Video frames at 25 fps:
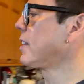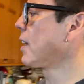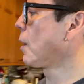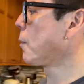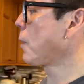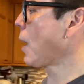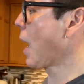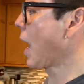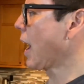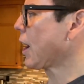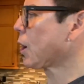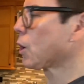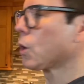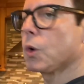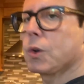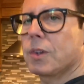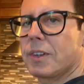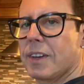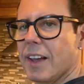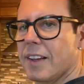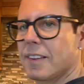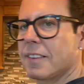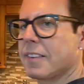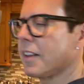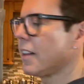that I cooked
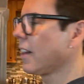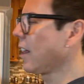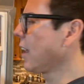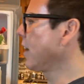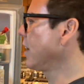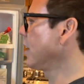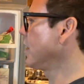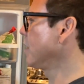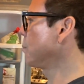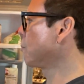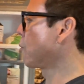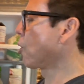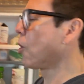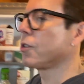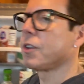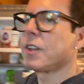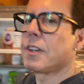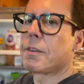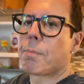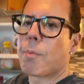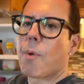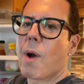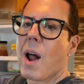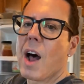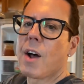yesterday:
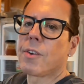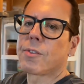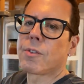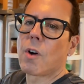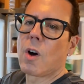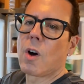Brussels sprouts,